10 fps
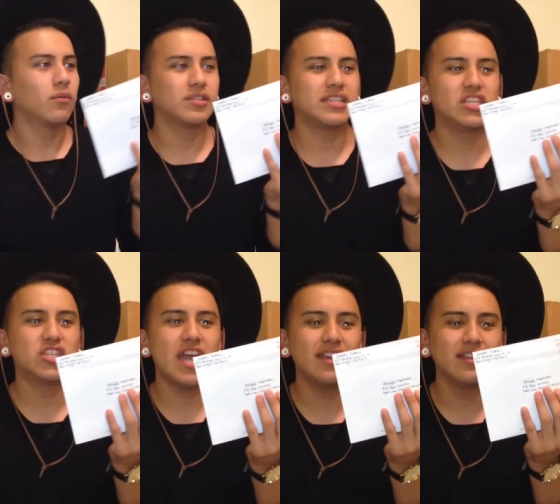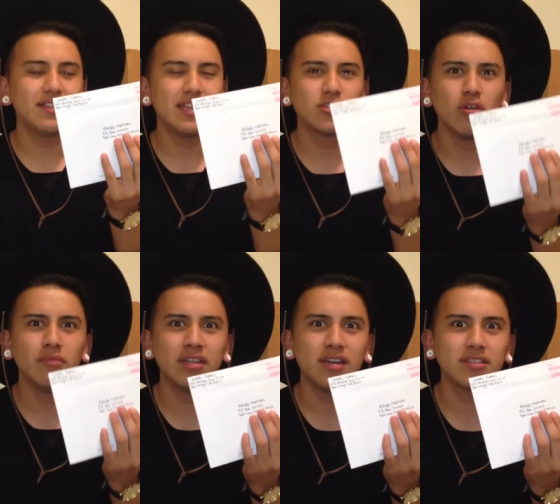Was it Janet that
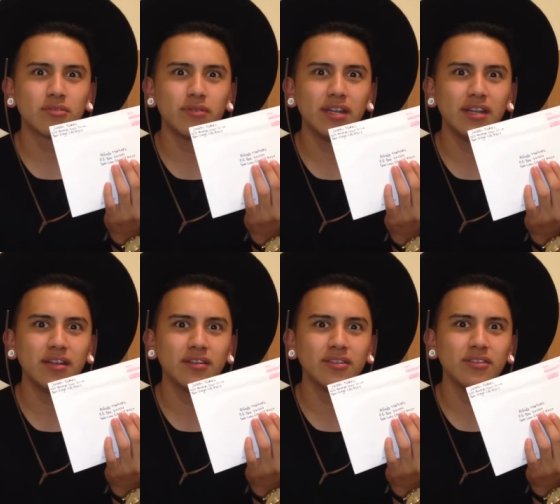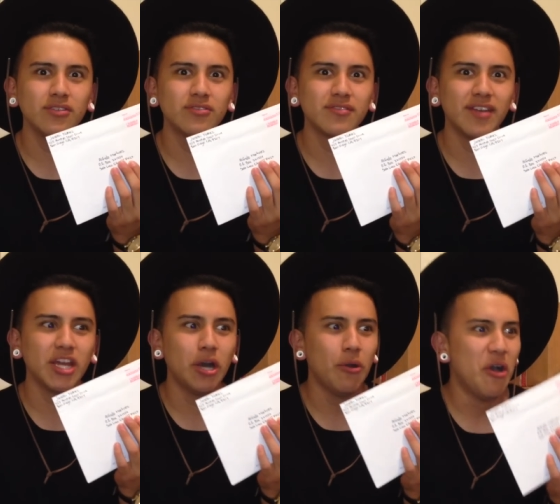told me not to read it on the YouTube
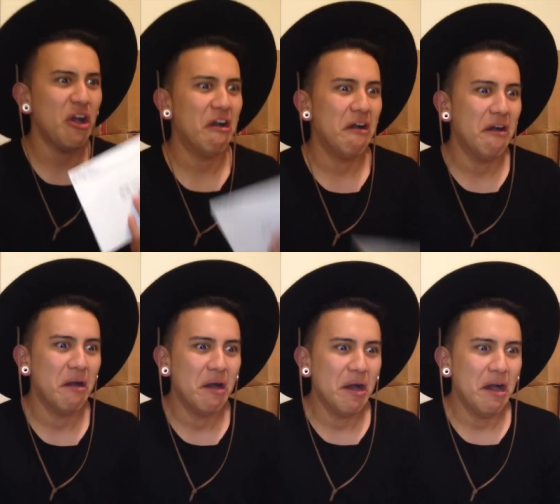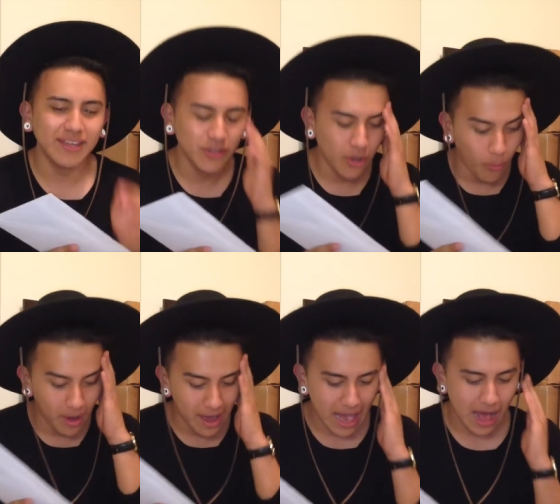video? You know
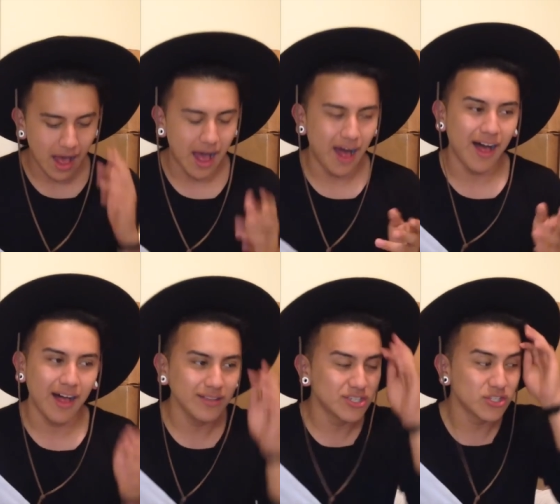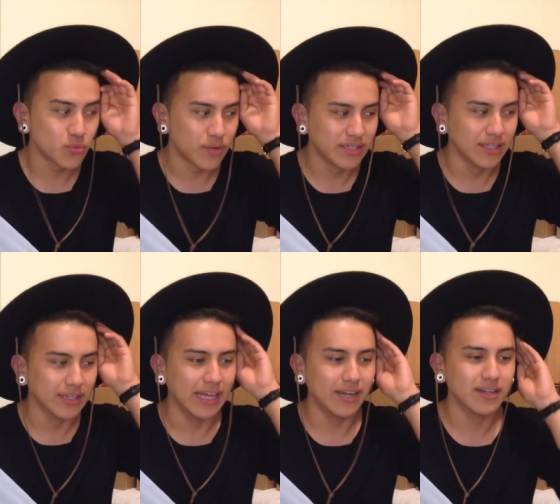what? I'll, I'll, I'll just read the
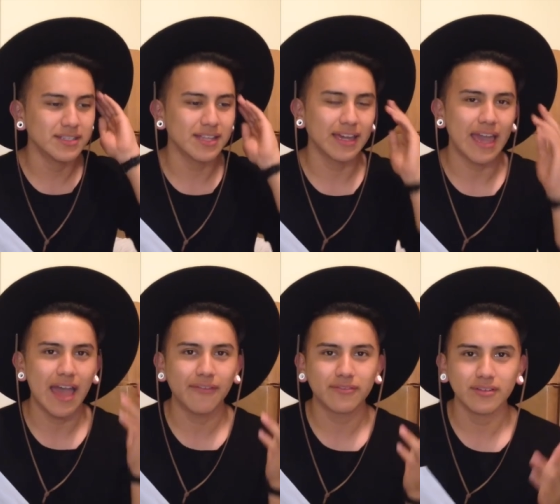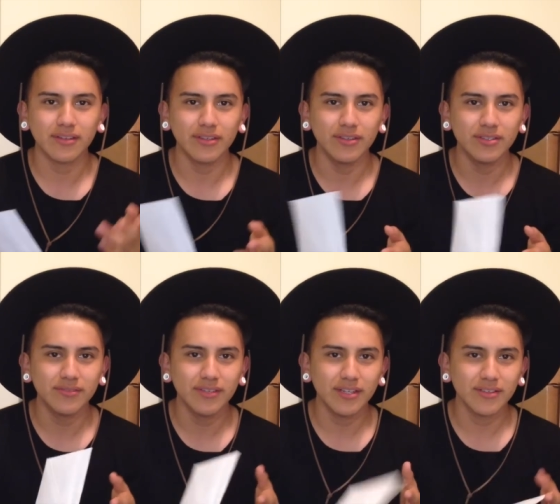letters like after the
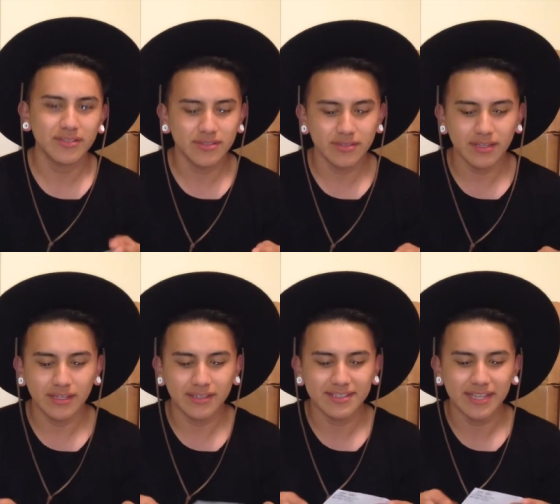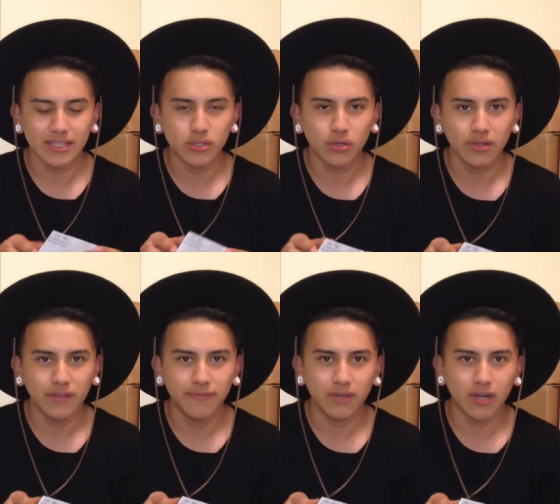YouTube videos so then because I
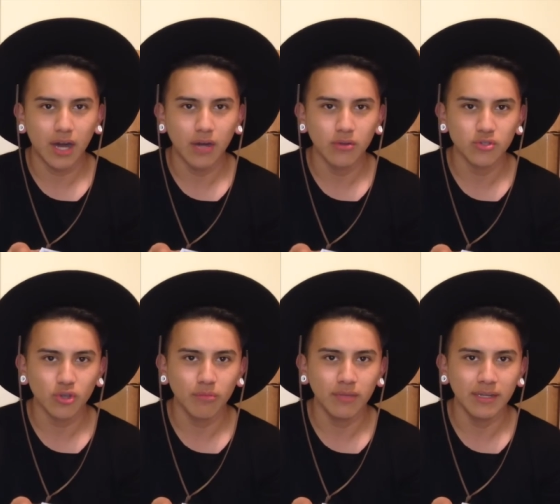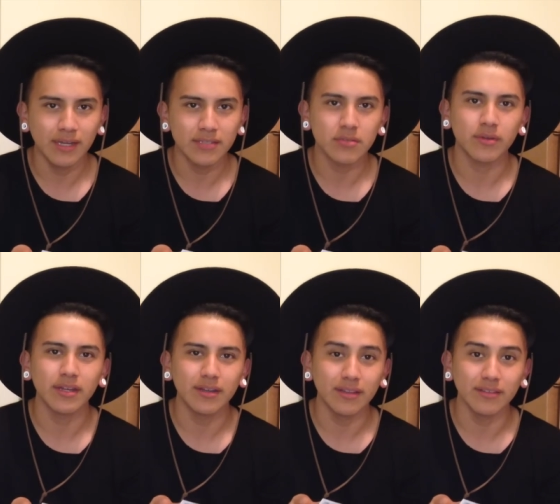totally forgot who told me not to
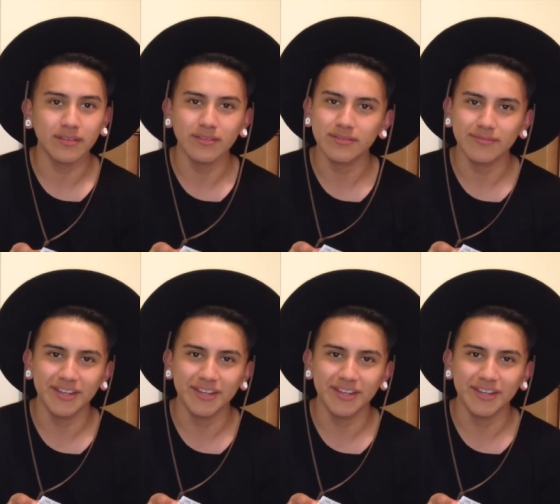read it on the YouTube